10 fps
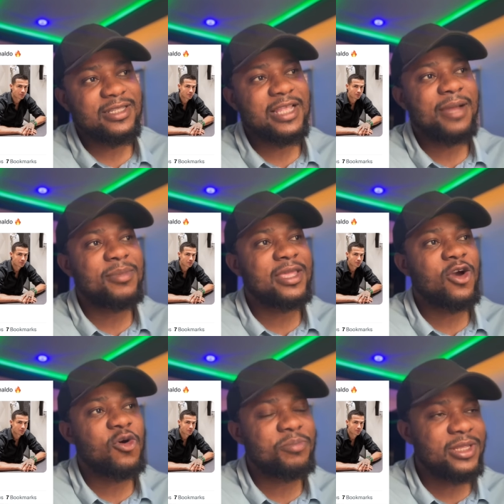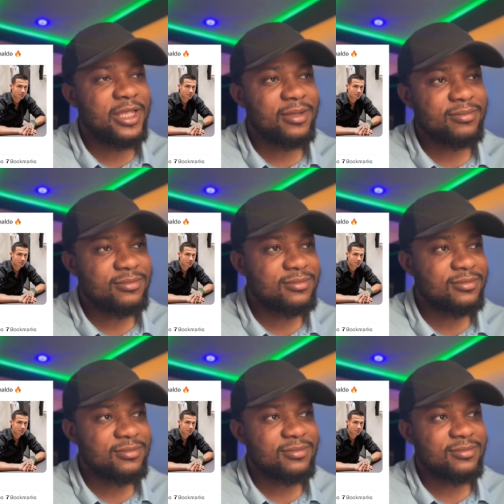their Mikel Obi them.
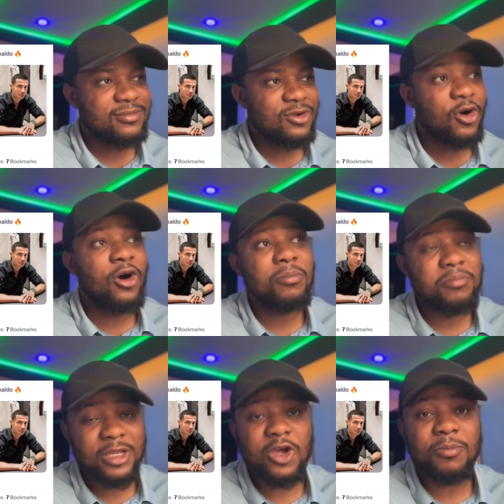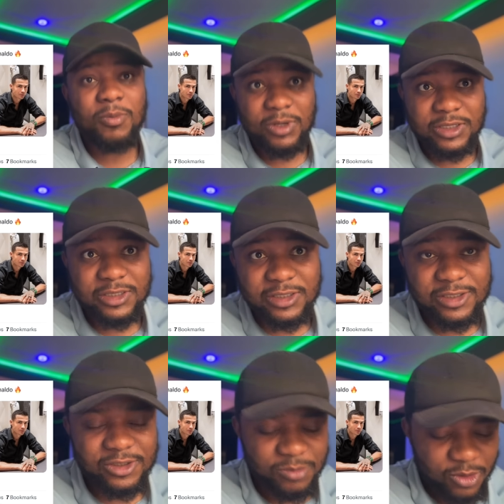Or Mikel Obi money
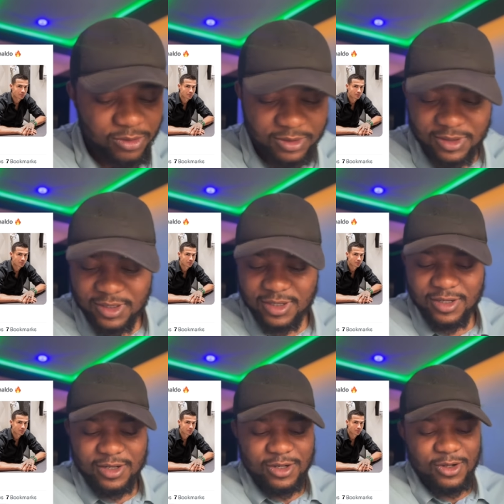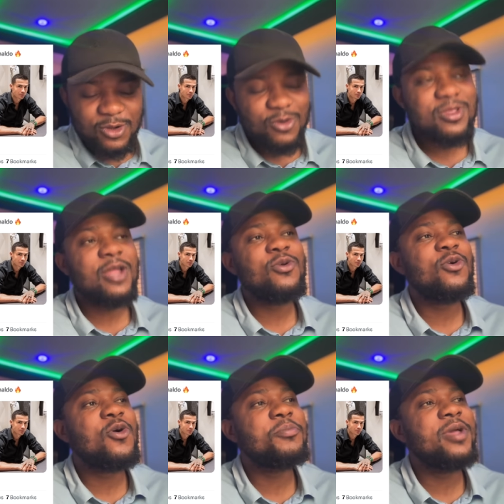60 small. You no
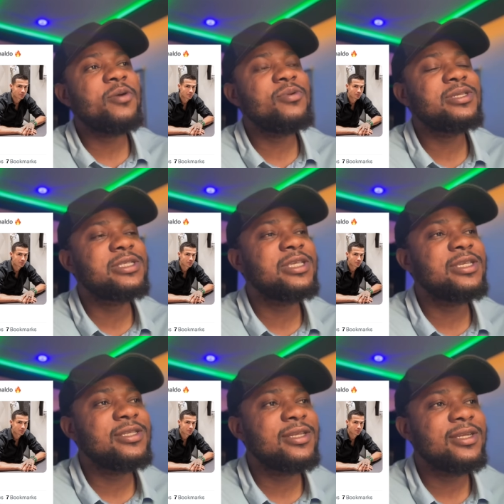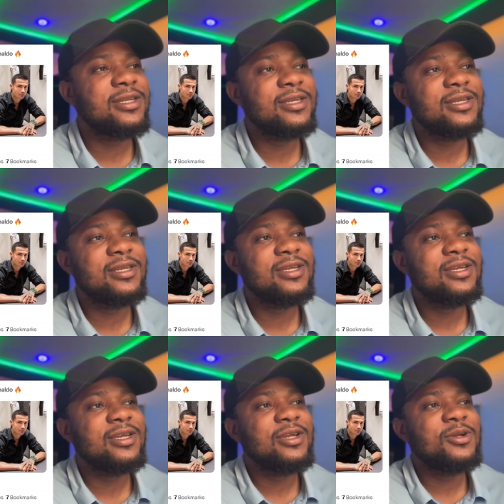compare Wizkid
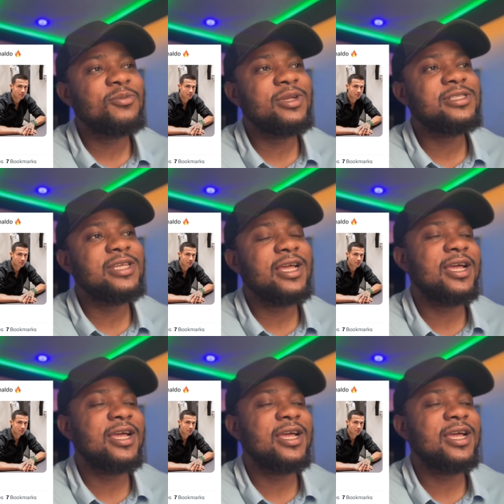with